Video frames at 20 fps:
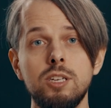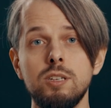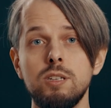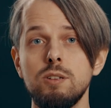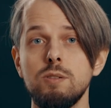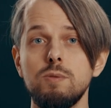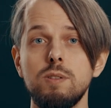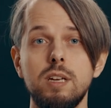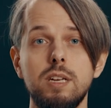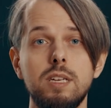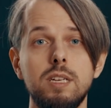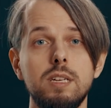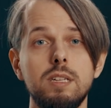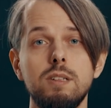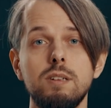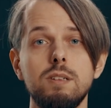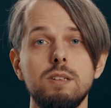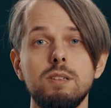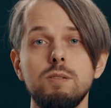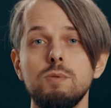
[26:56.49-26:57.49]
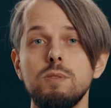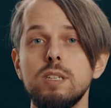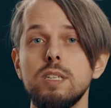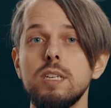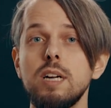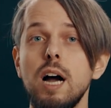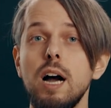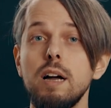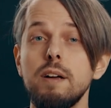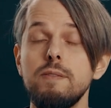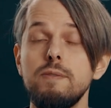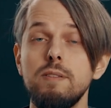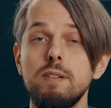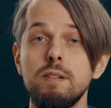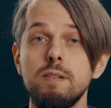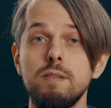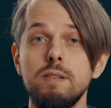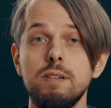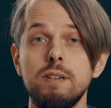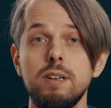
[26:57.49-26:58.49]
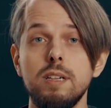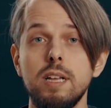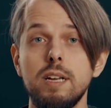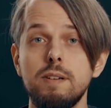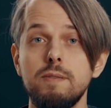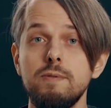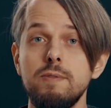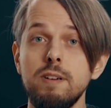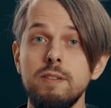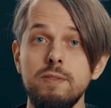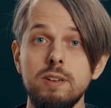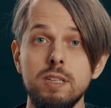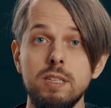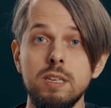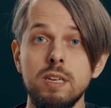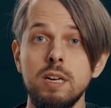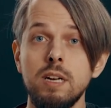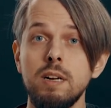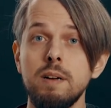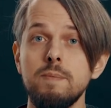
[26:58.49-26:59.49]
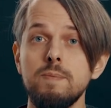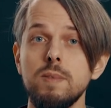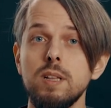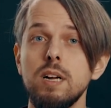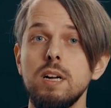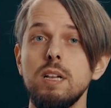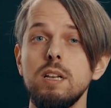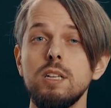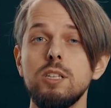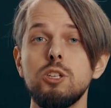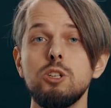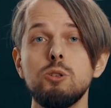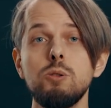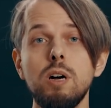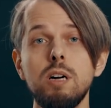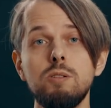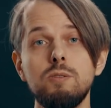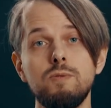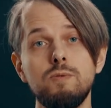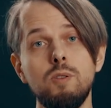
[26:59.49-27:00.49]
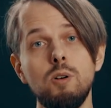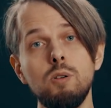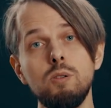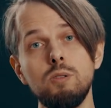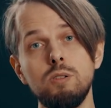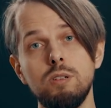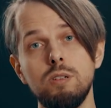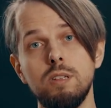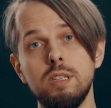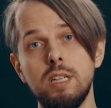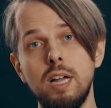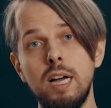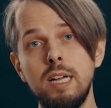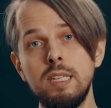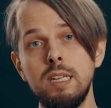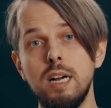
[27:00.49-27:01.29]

so they so the sky feel uh, like vivid. Let's try to focus on that